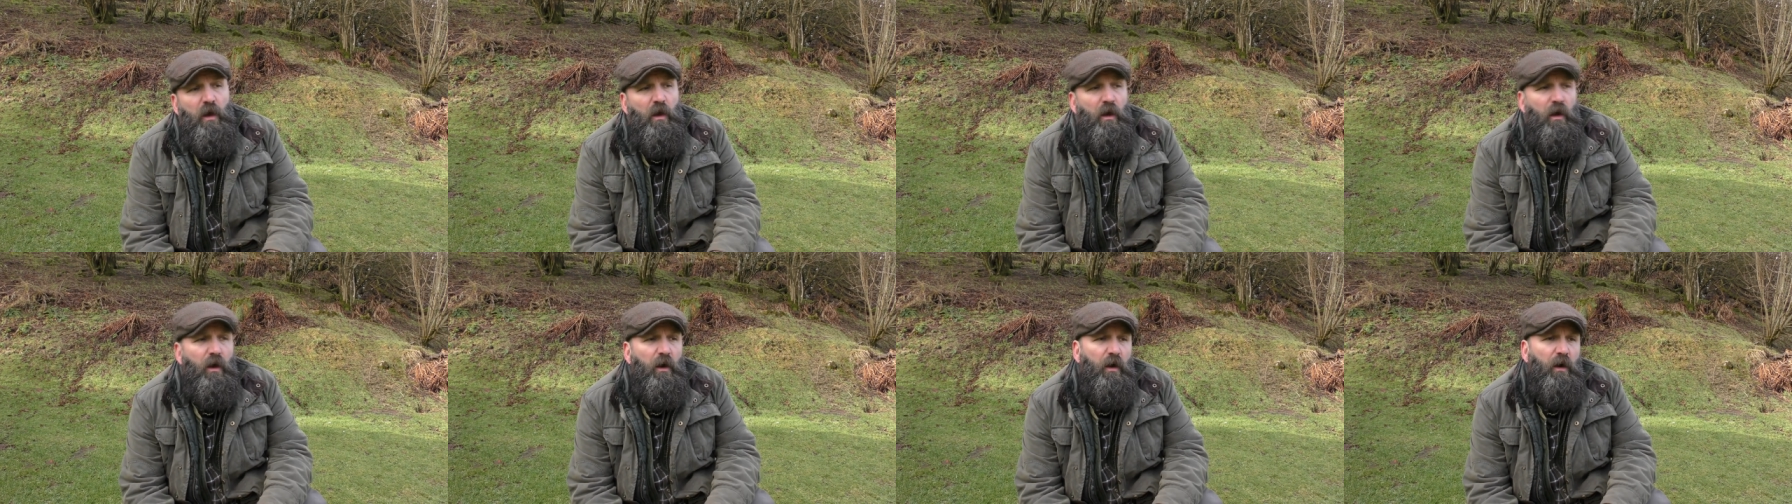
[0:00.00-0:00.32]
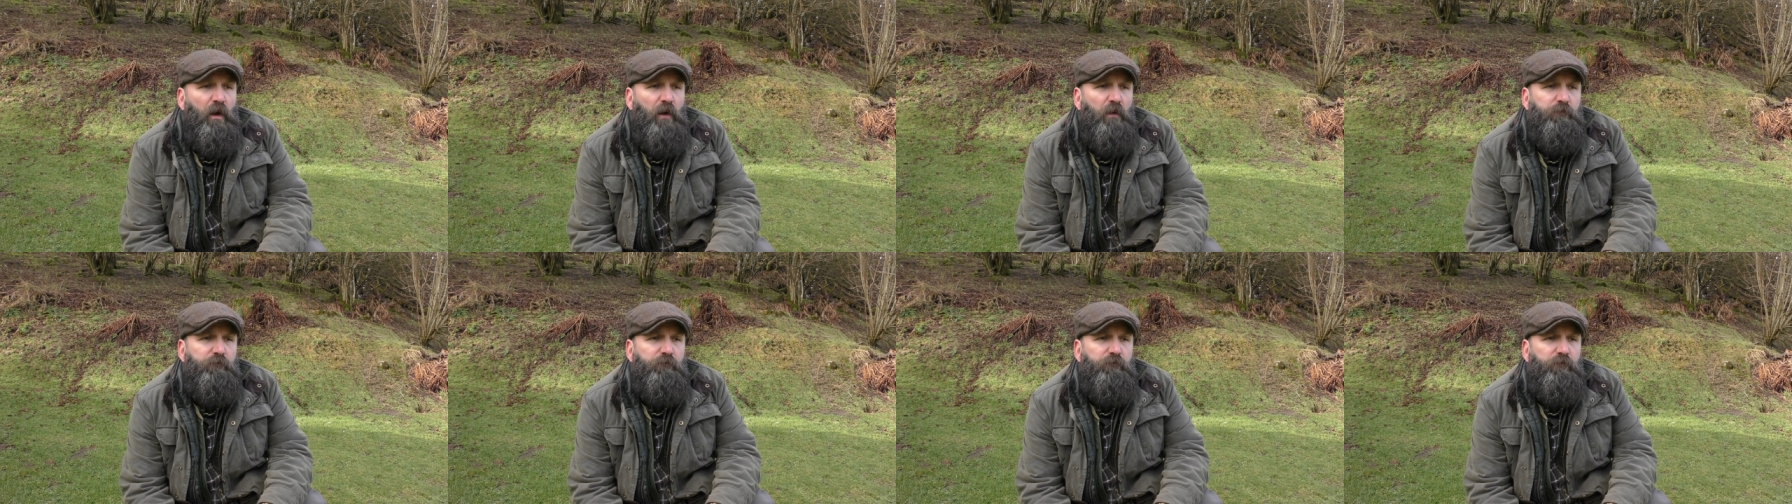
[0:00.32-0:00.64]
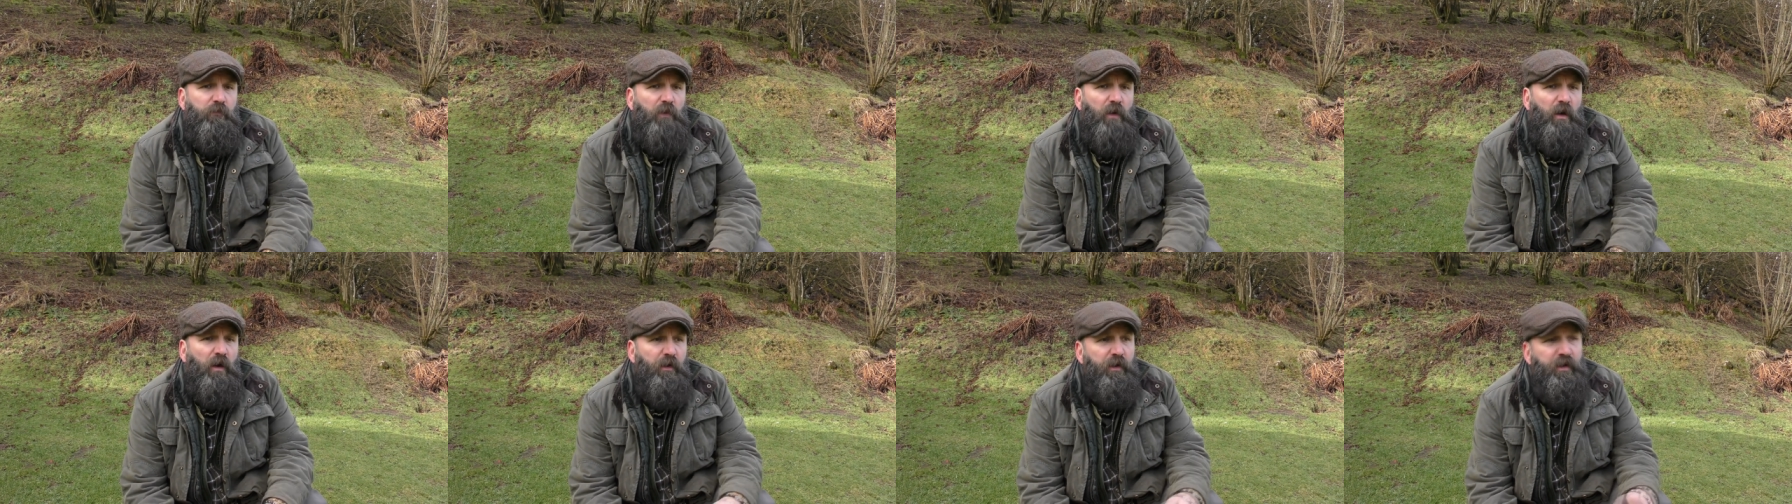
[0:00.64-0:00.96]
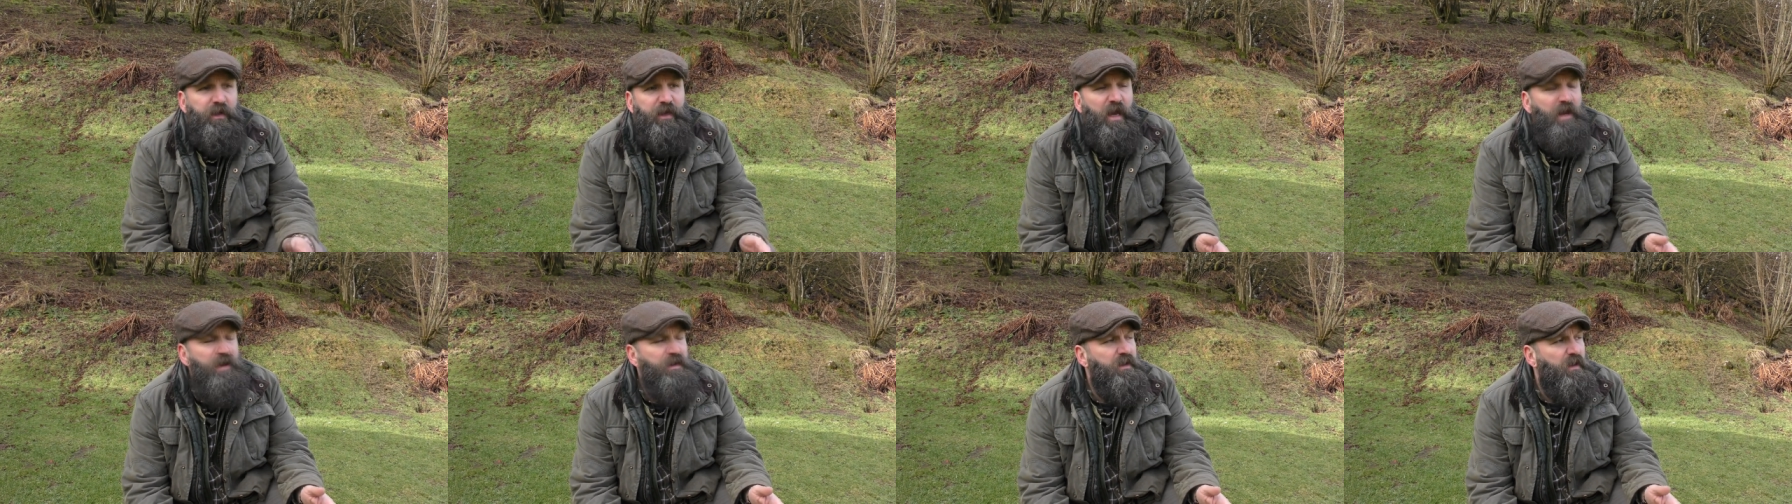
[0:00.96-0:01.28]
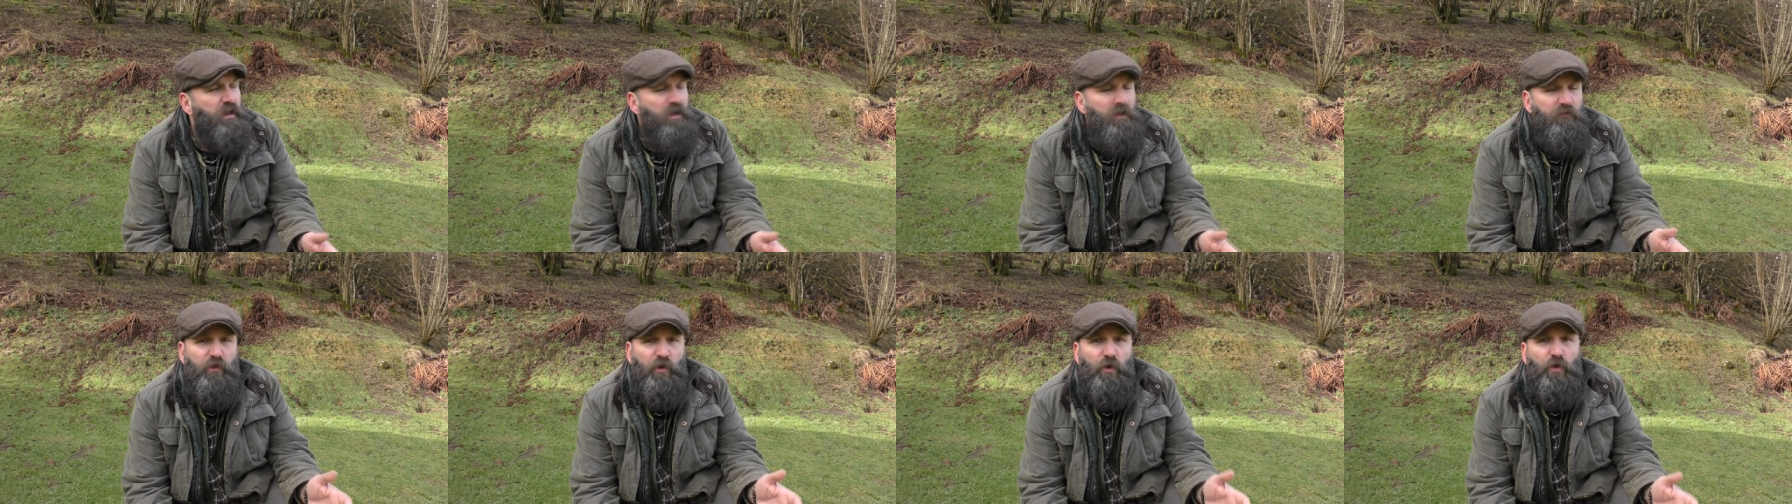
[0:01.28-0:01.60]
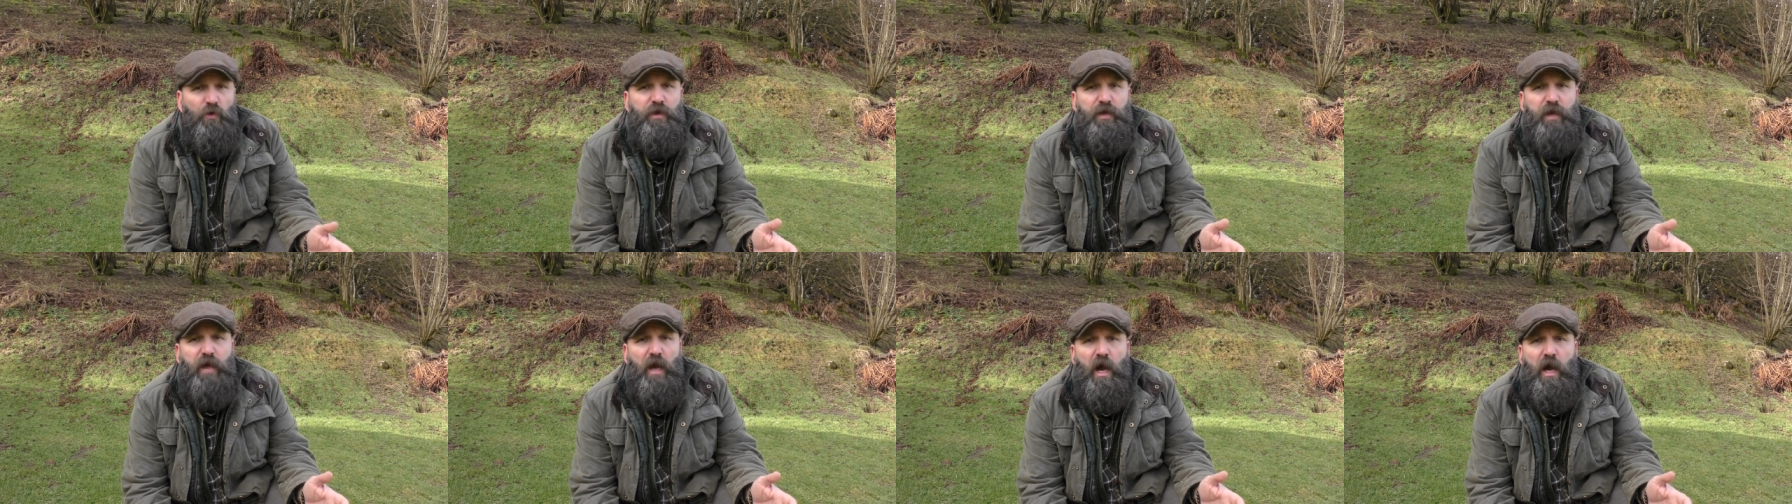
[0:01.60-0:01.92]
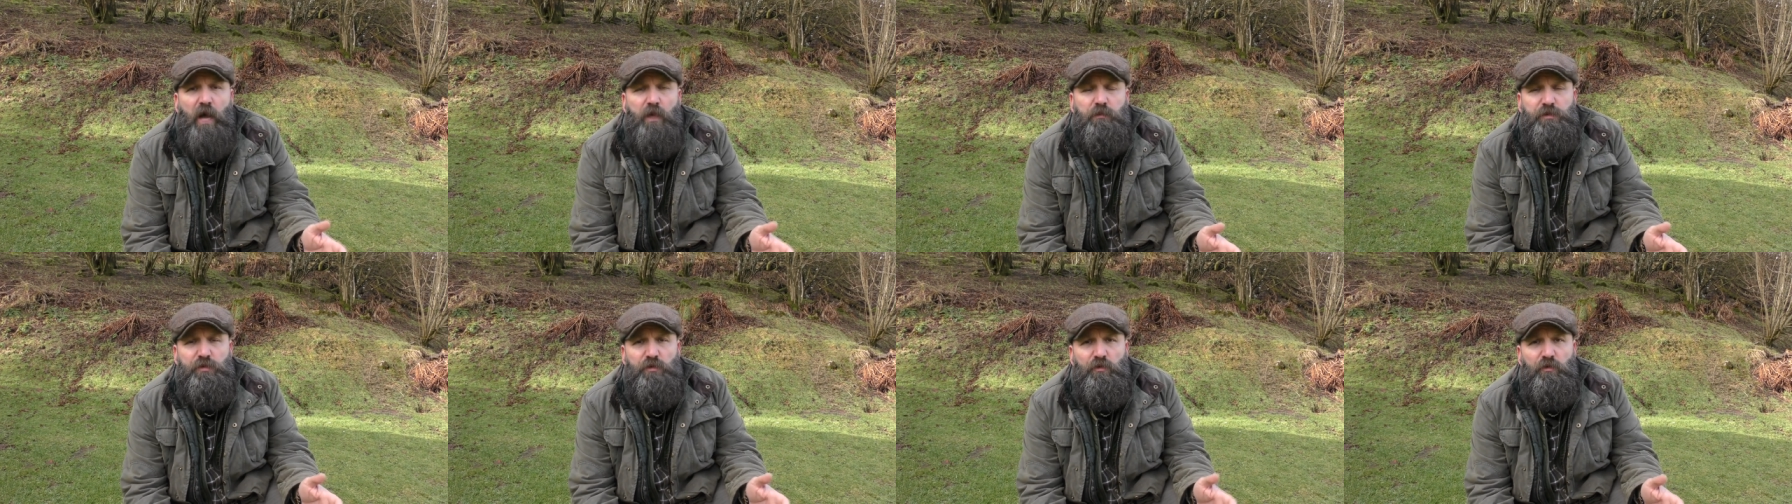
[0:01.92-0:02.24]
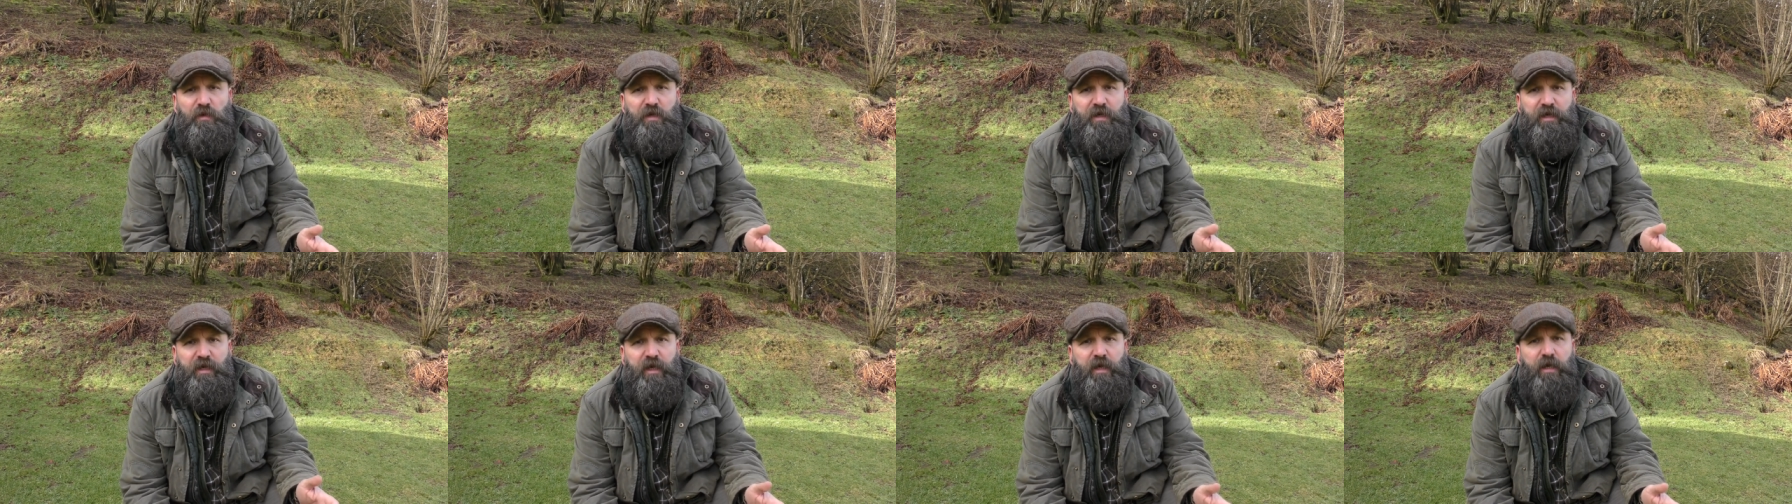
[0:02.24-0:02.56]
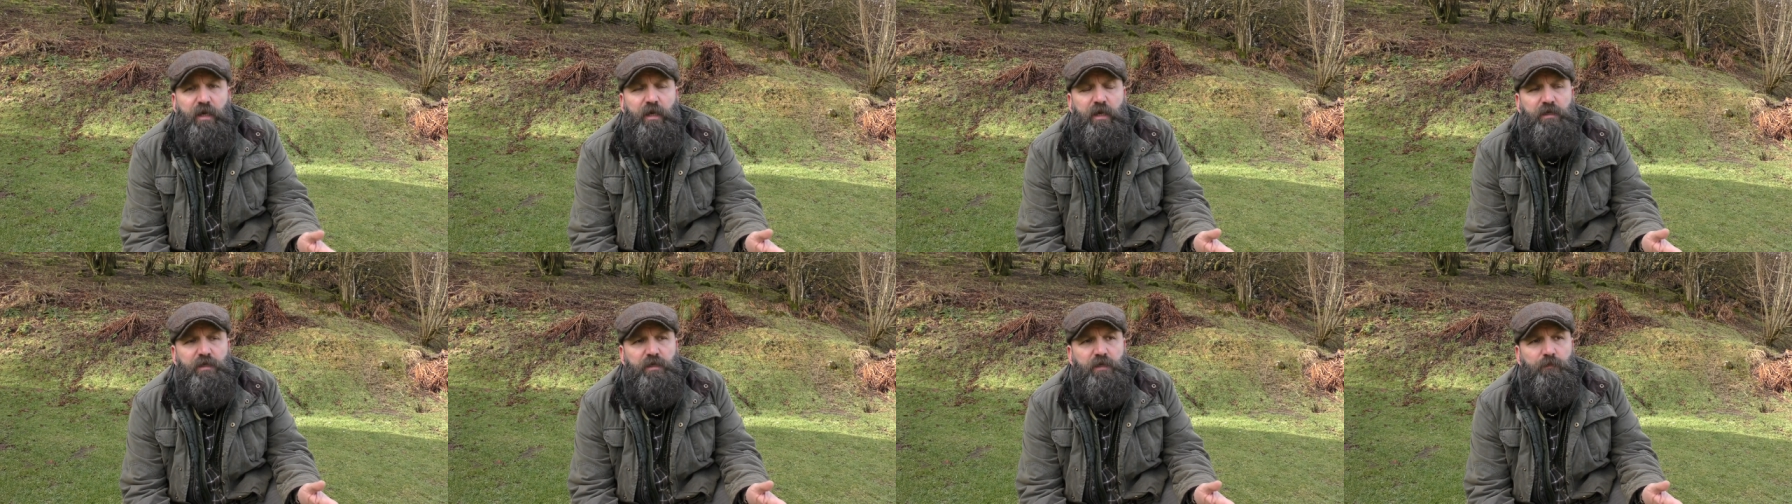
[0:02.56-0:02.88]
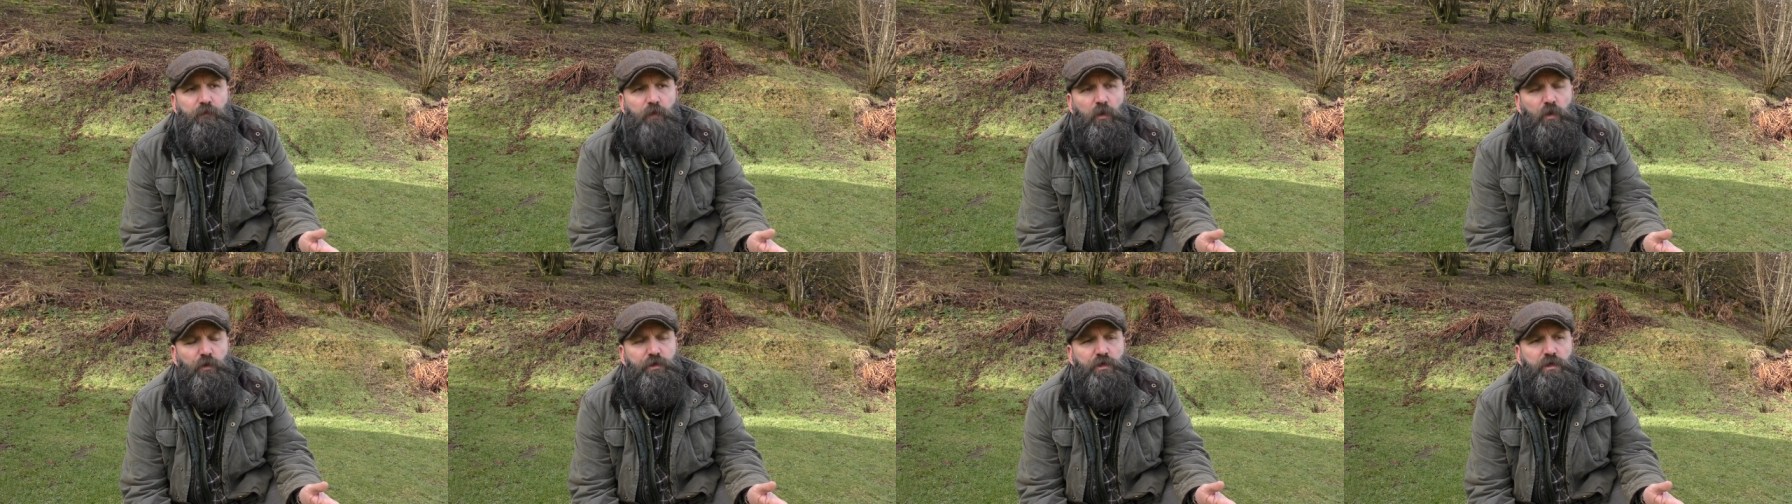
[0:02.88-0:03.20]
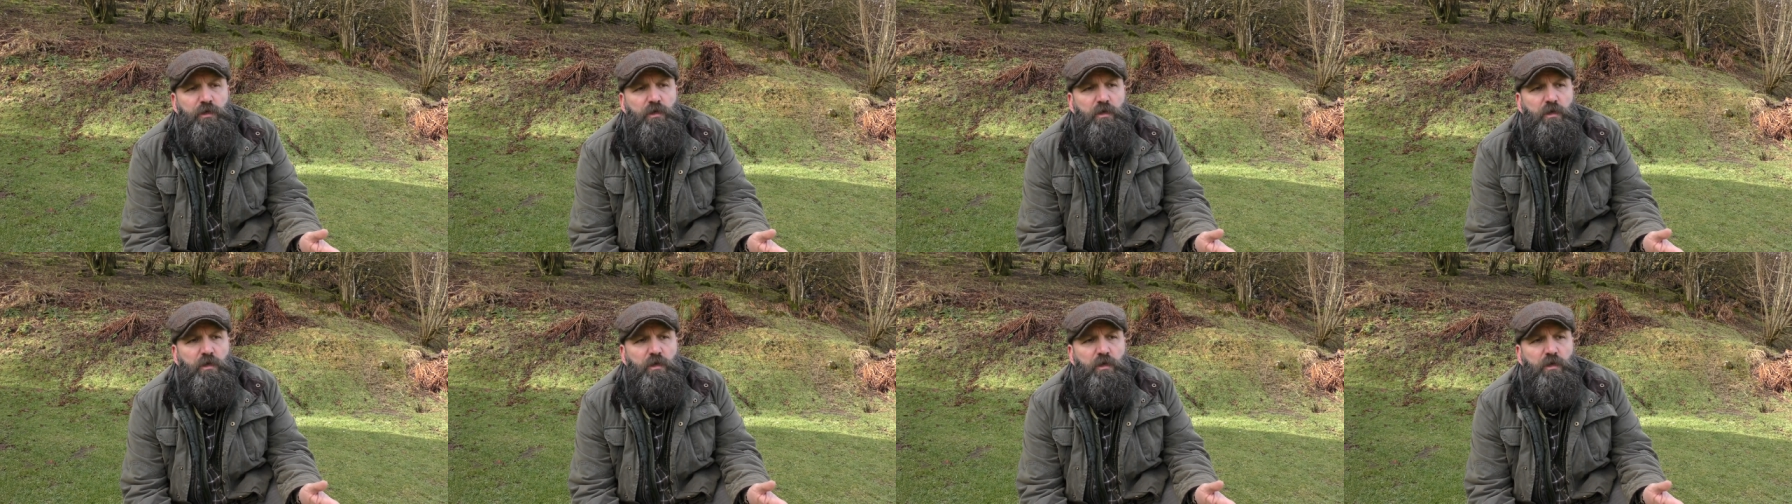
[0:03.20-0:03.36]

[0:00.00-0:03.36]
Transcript: Uh, and again, they're going to get absolutely caked in mud.